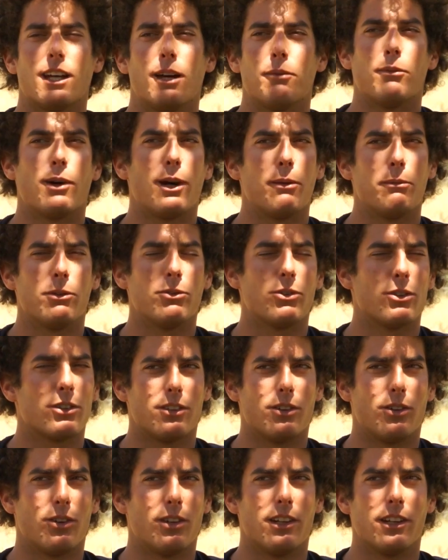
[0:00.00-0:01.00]
time Barbie was
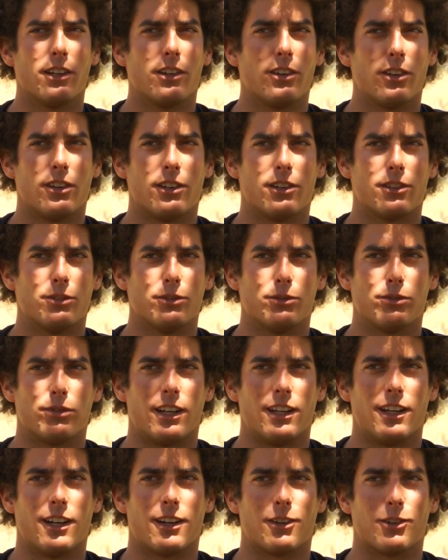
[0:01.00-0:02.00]
the only girl to
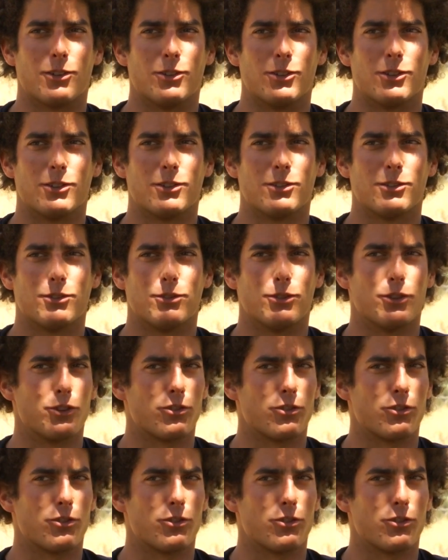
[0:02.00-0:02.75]
fly acro, no? For